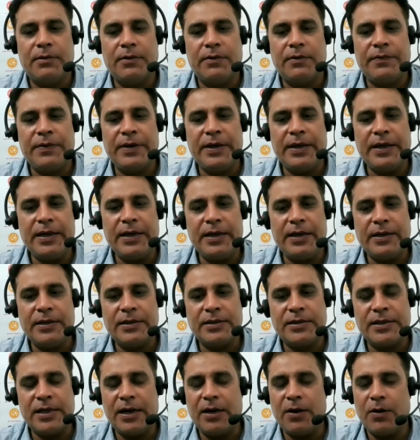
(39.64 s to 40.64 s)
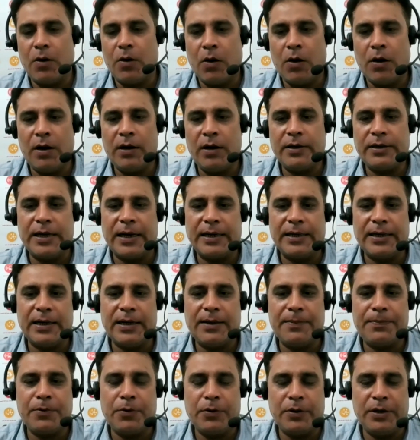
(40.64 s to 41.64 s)
we sell all
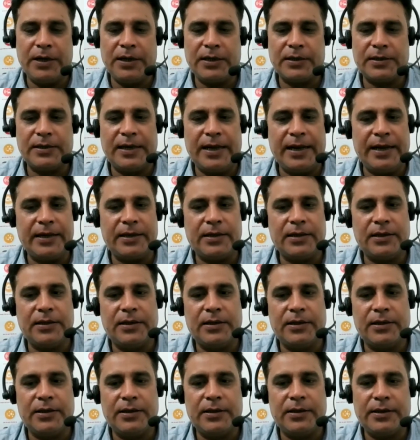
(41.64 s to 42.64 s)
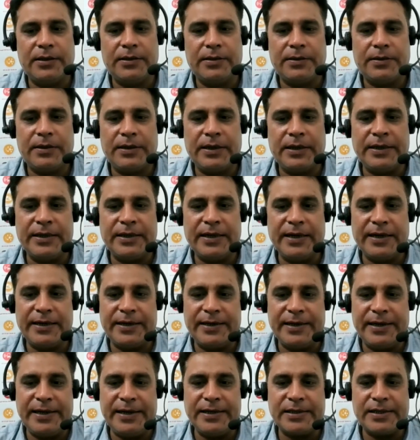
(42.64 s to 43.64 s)
Tata products like
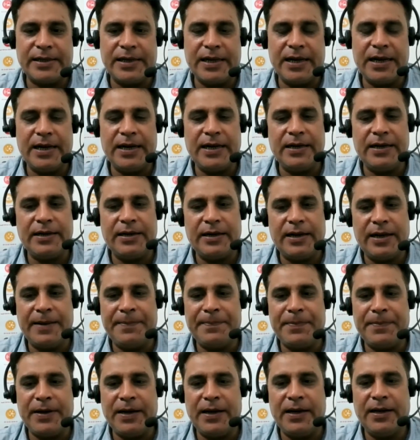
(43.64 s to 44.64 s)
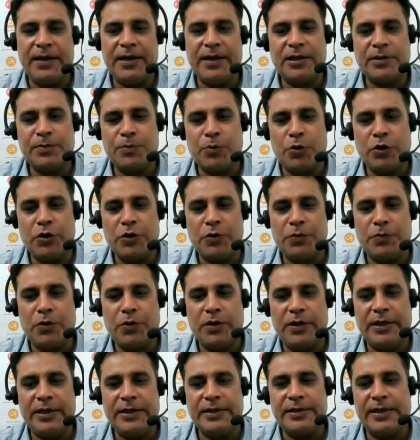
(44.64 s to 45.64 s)
internet lease line, MPLS,
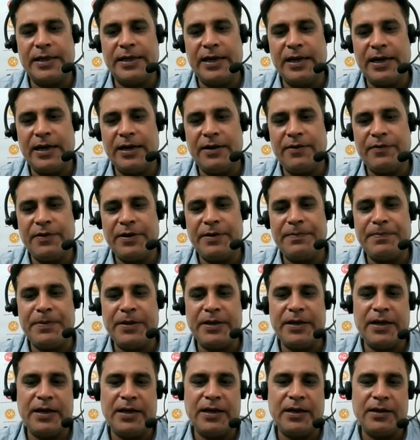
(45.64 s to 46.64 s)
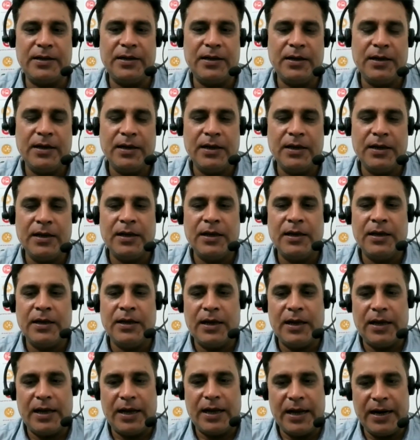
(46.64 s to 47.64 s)
point-to-point lease line, VPN,
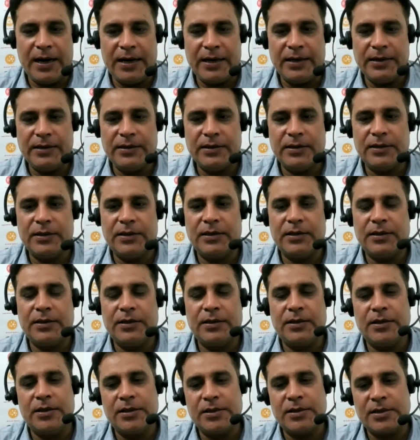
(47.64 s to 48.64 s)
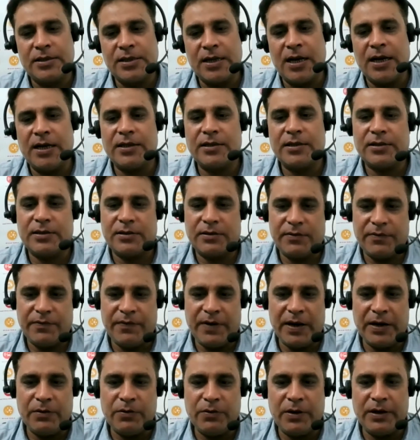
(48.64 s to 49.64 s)
and SaaS
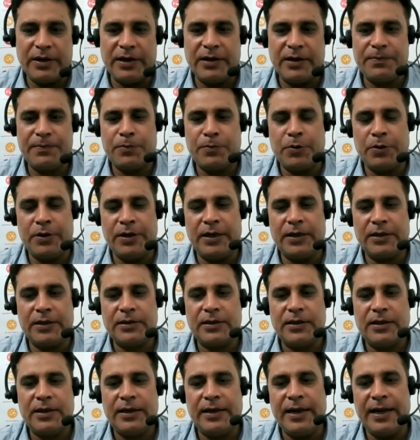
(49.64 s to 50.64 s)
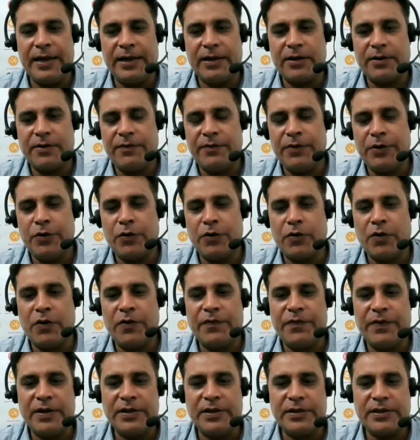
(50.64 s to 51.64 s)
value-added product like video
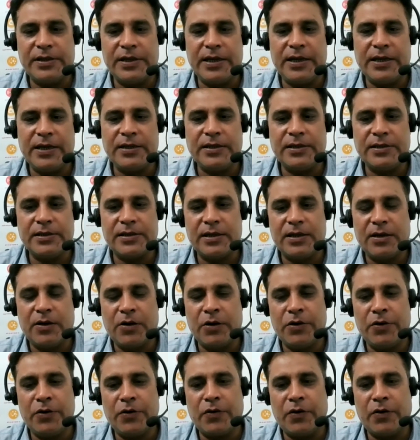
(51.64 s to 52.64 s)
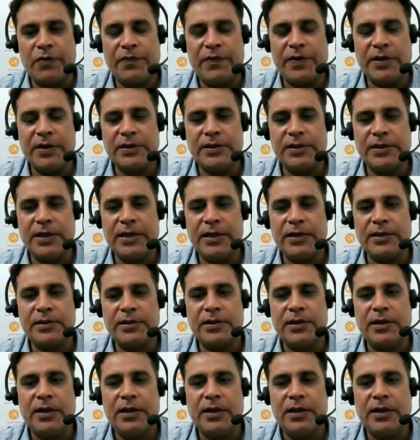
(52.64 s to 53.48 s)
conferencing, audio conferencing,